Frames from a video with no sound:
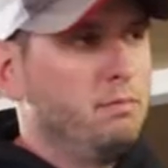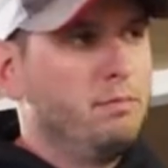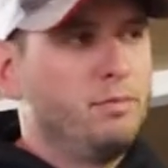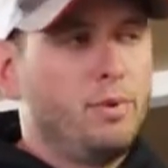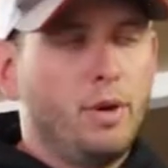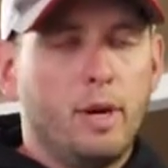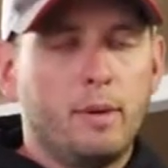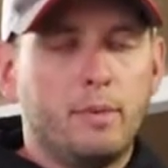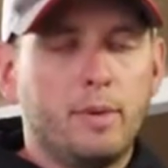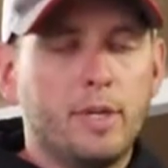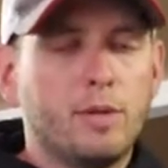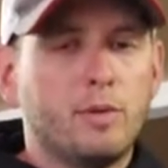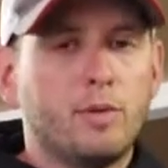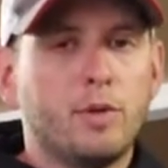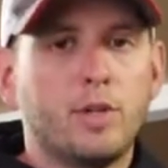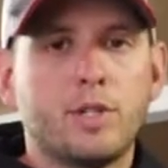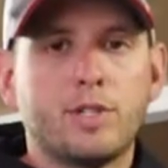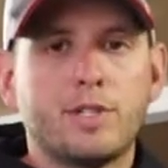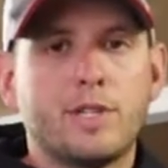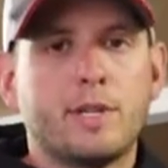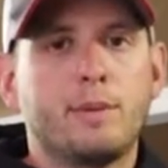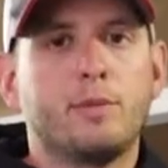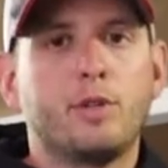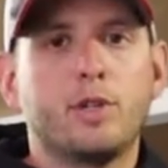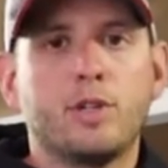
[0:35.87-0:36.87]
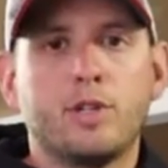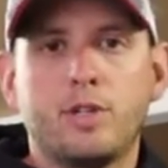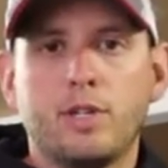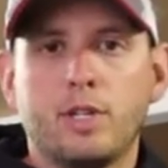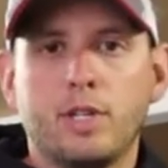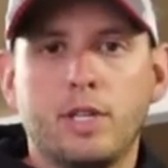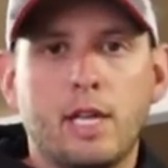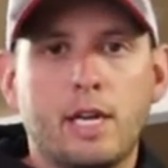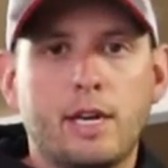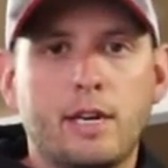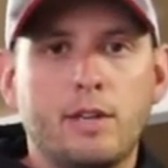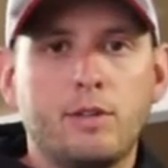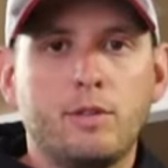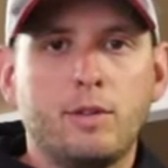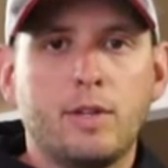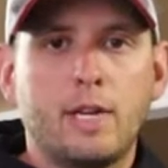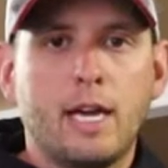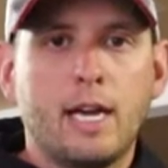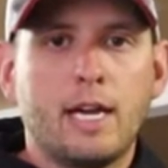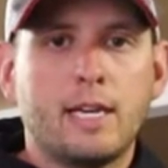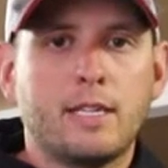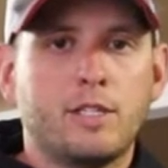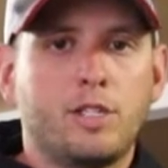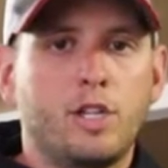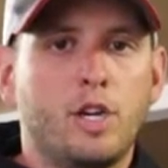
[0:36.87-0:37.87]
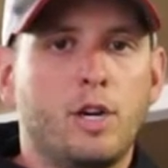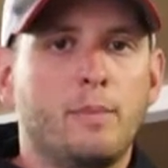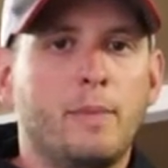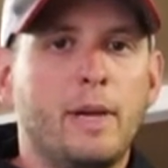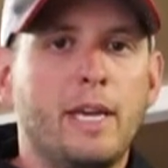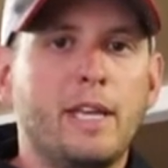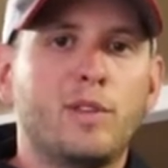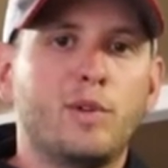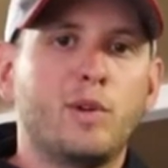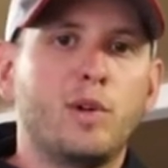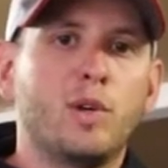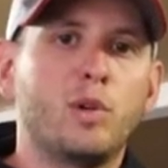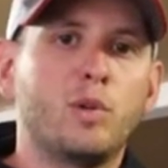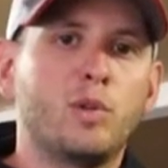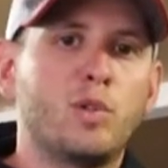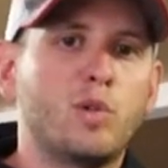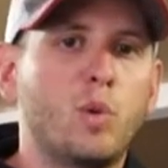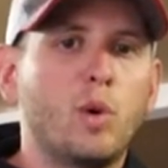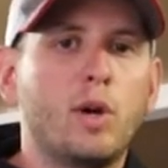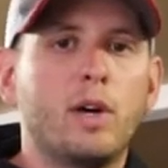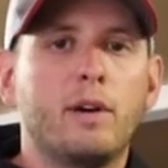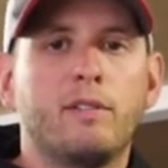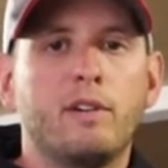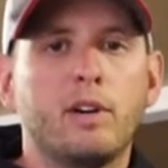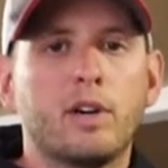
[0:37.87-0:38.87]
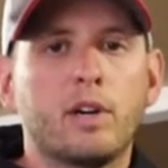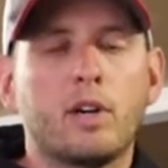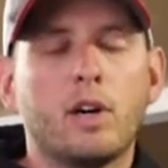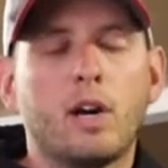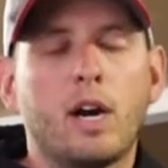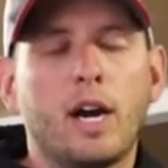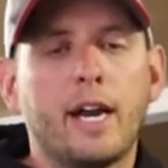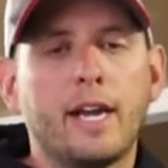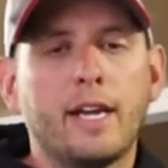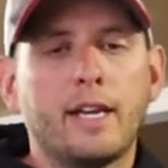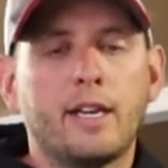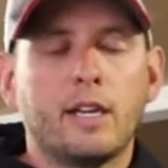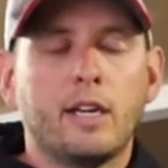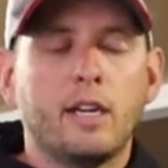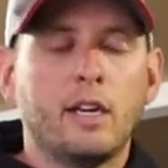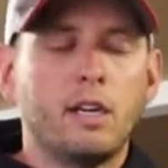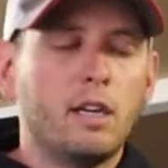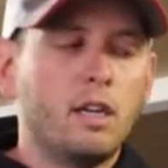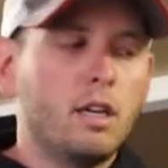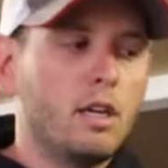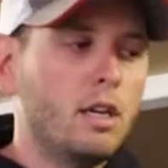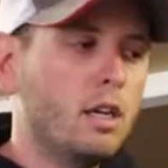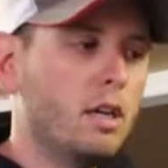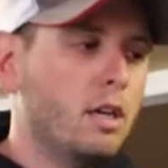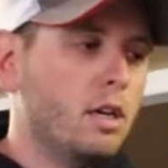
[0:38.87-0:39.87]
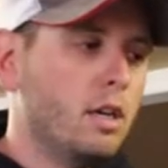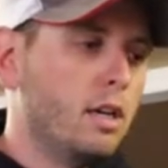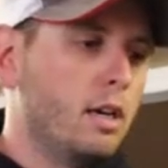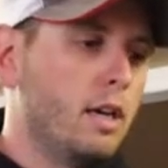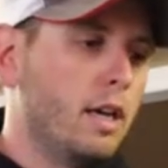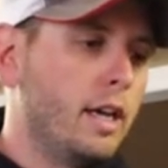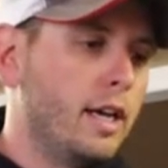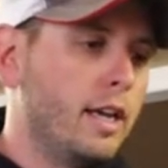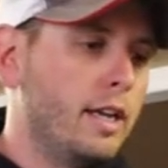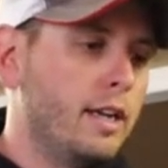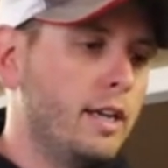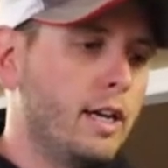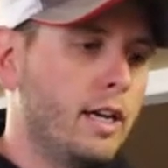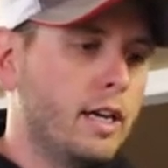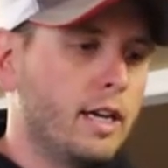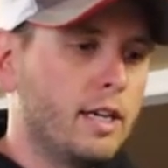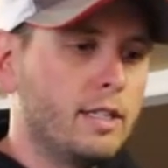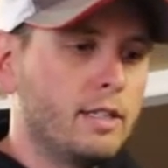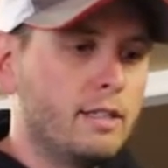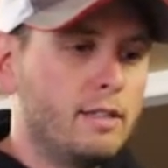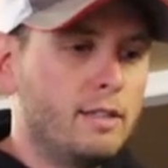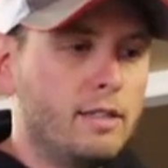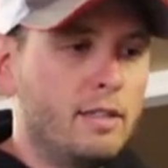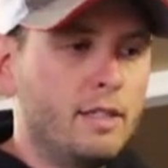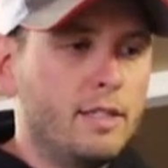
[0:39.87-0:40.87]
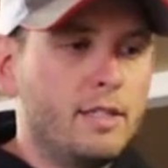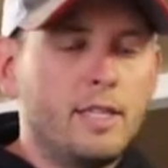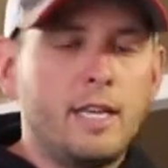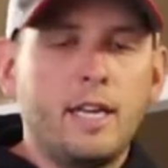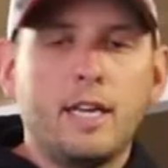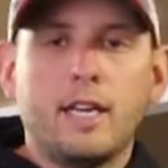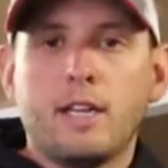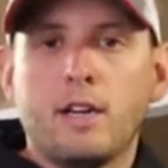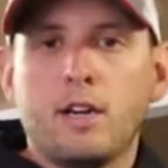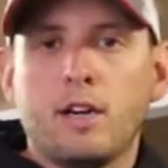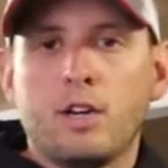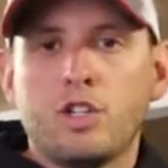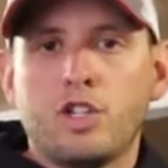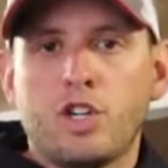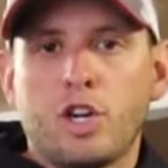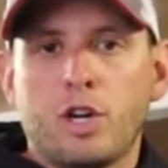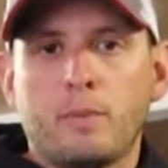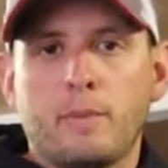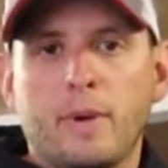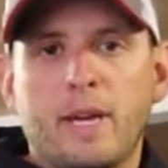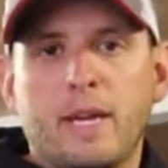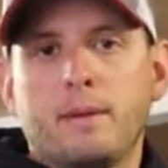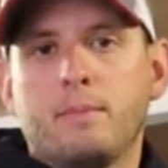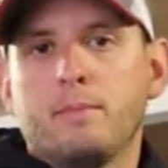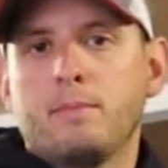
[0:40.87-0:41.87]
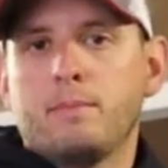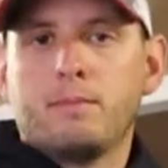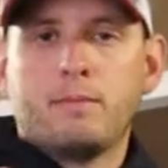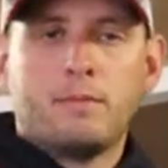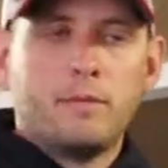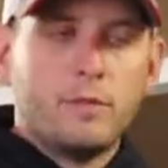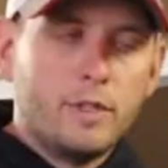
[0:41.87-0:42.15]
Probably real similar to a lot of you guys. Y'all may throw 12 on crank and 10 on jerkbait.